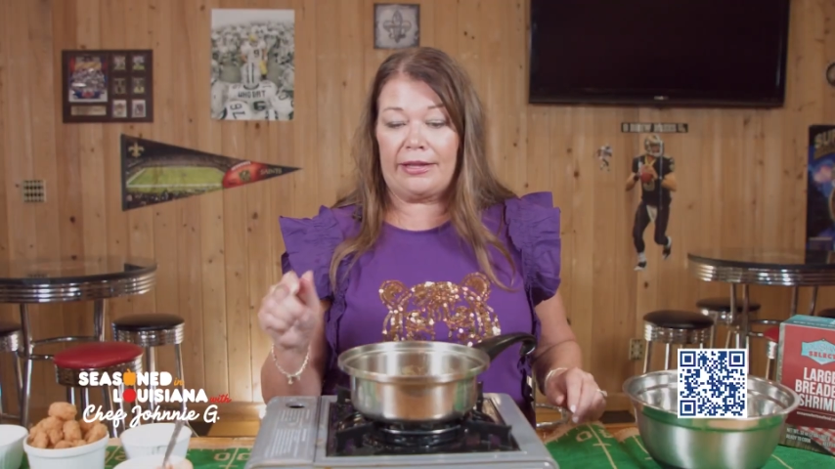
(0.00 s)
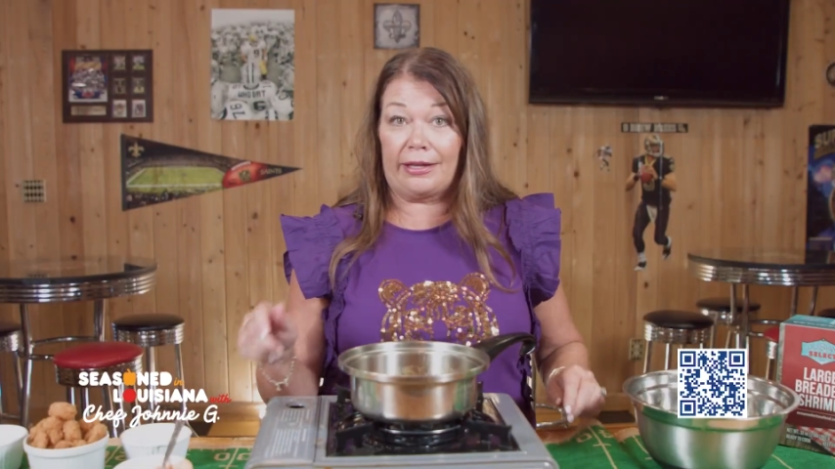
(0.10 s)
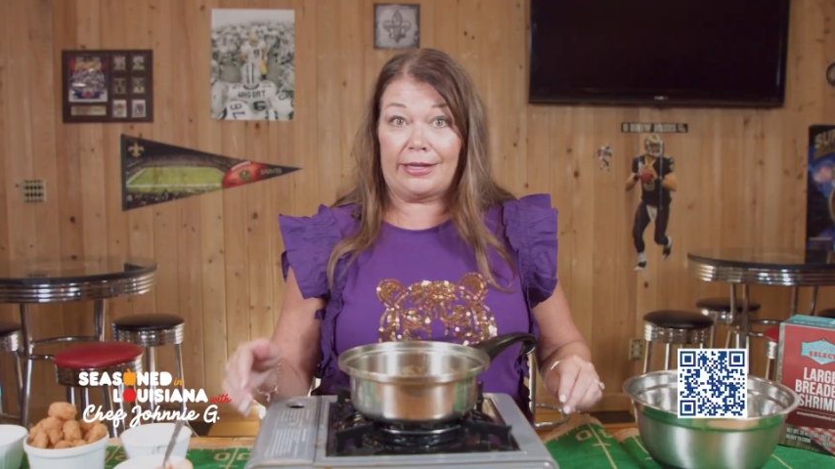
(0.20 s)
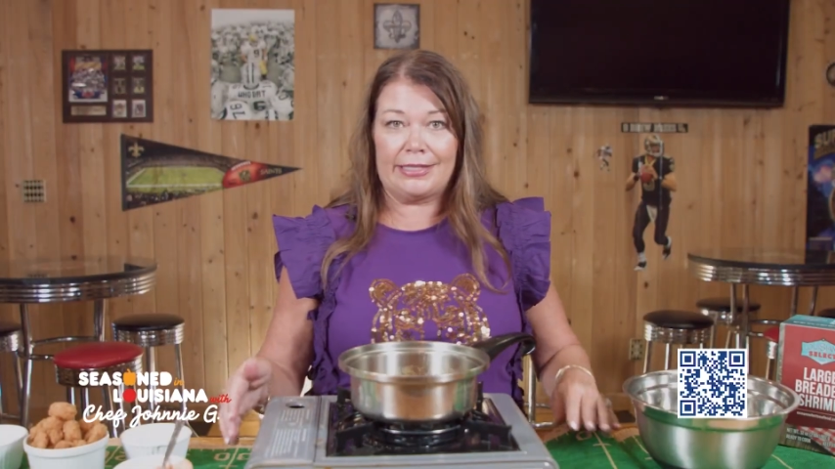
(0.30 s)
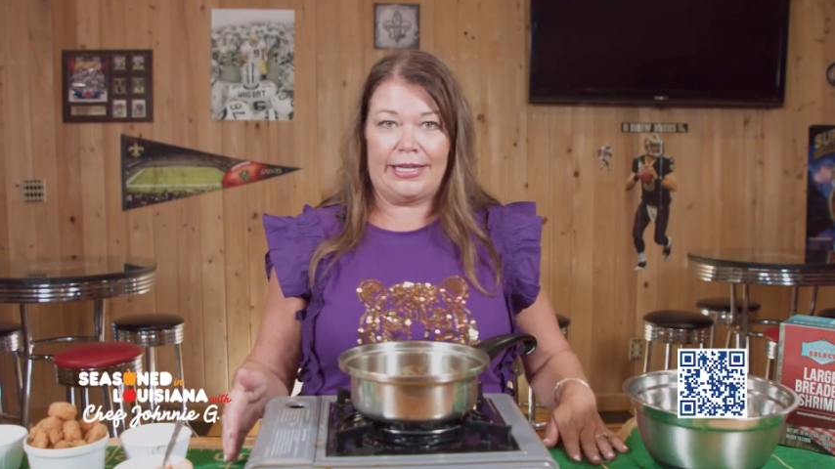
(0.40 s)

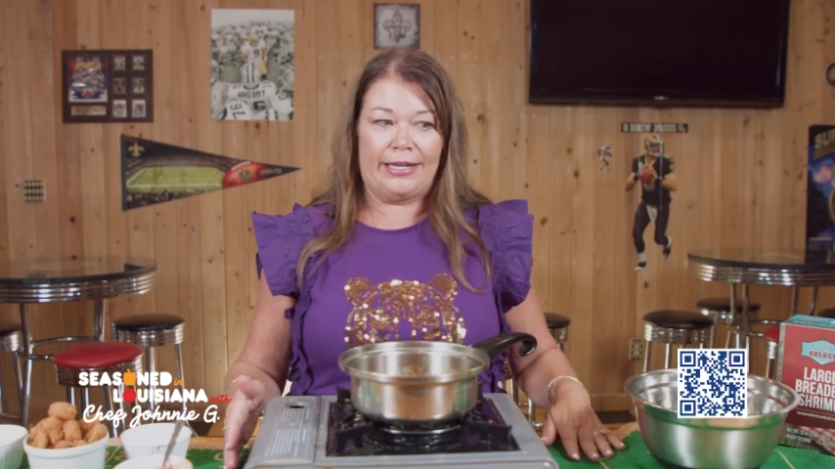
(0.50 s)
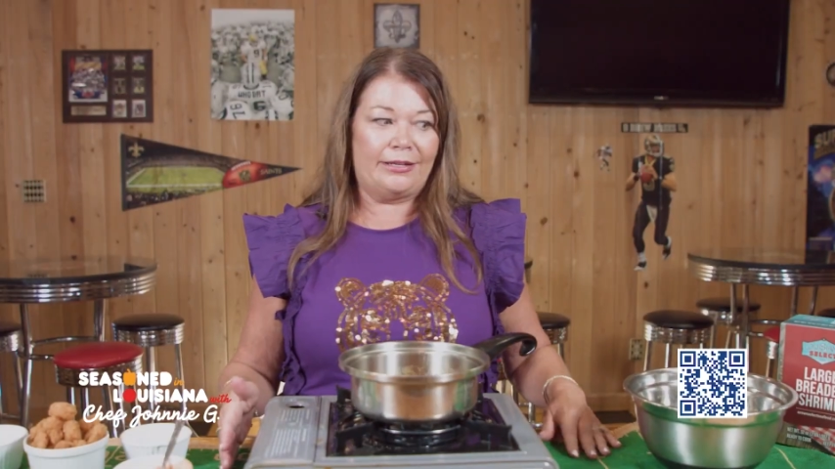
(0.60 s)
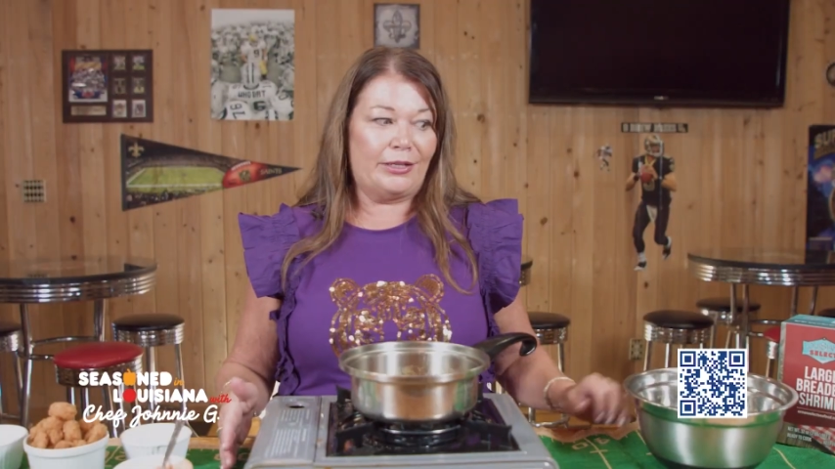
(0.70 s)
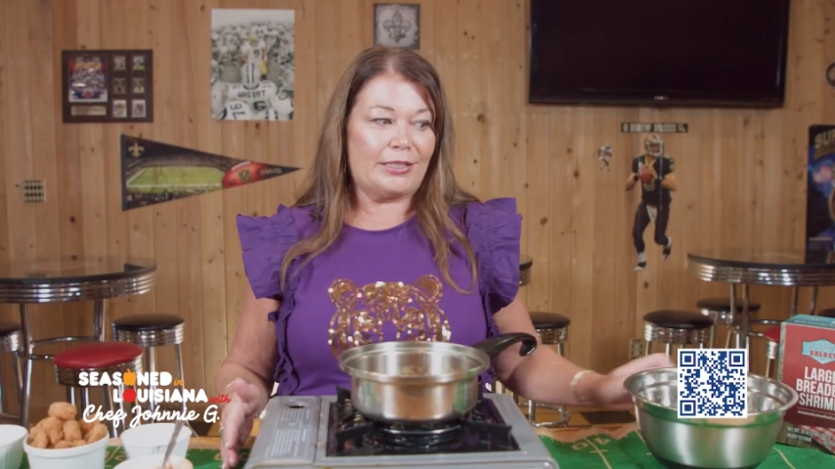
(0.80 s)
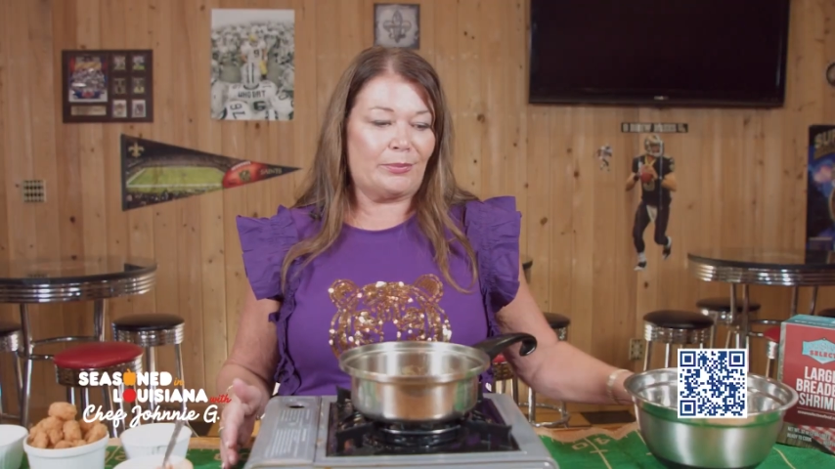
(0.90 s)
like I
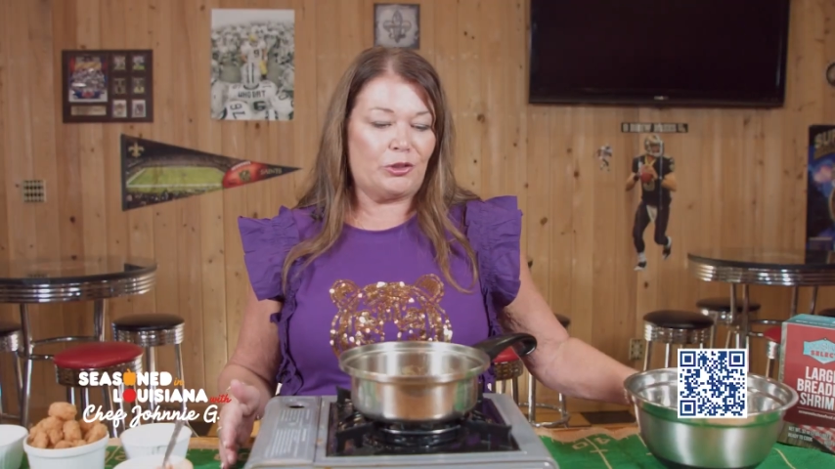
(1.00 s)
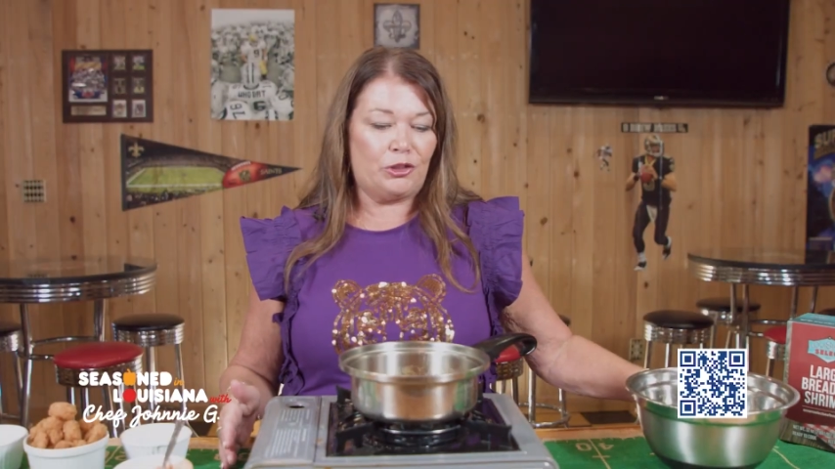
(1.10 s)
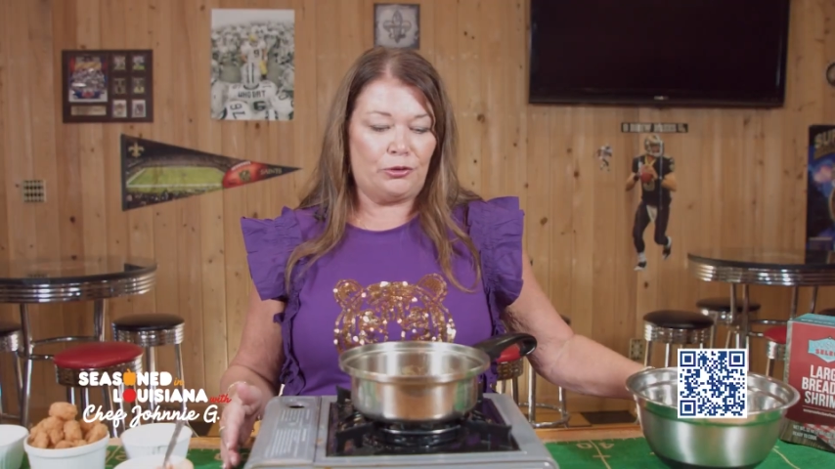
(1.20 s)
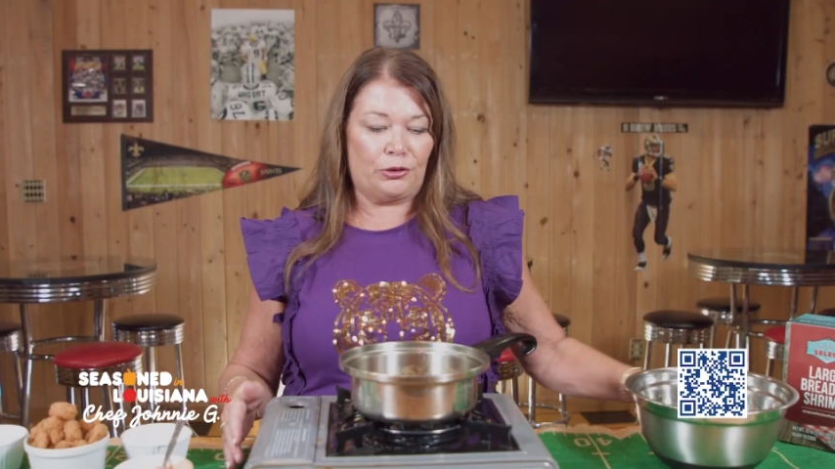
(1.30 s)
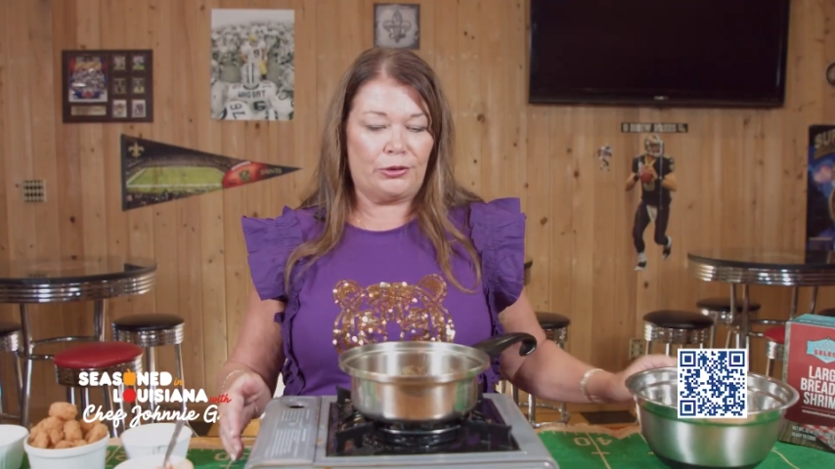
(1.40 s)
said, is some
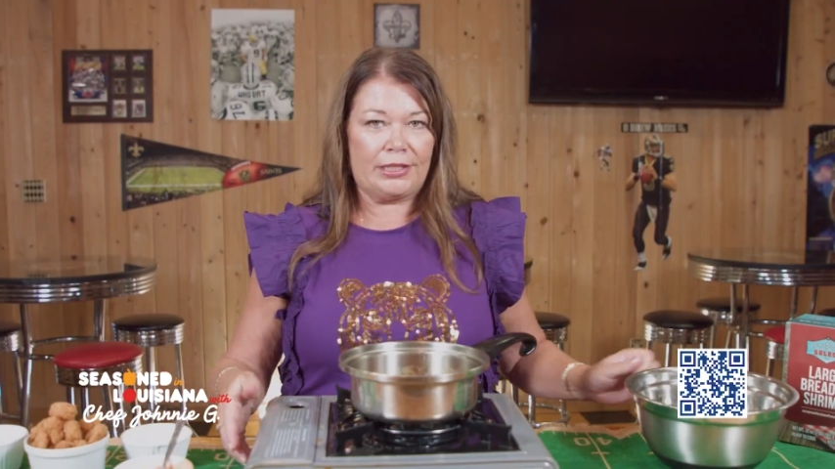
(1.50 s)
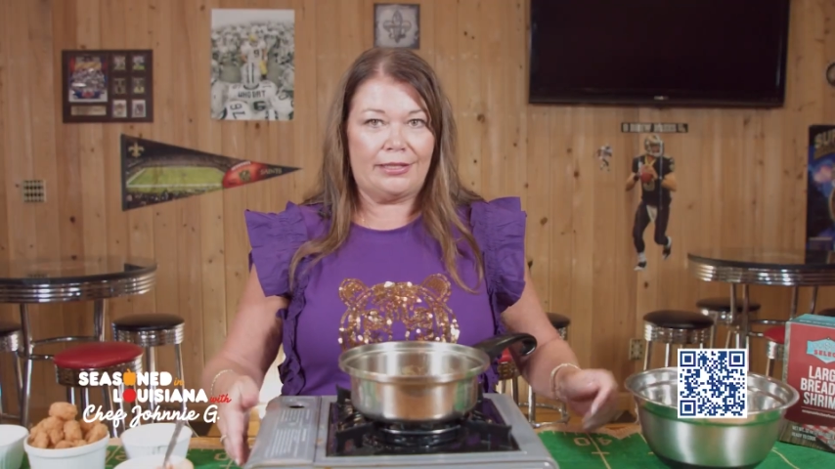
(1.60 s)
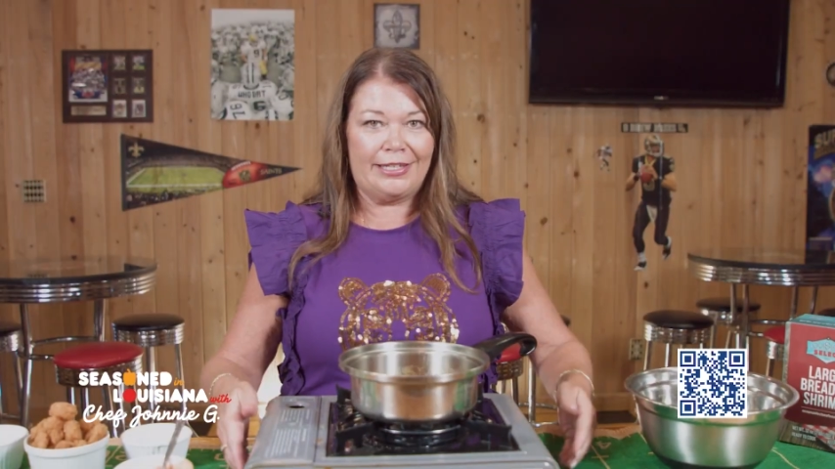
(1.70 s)
shooters.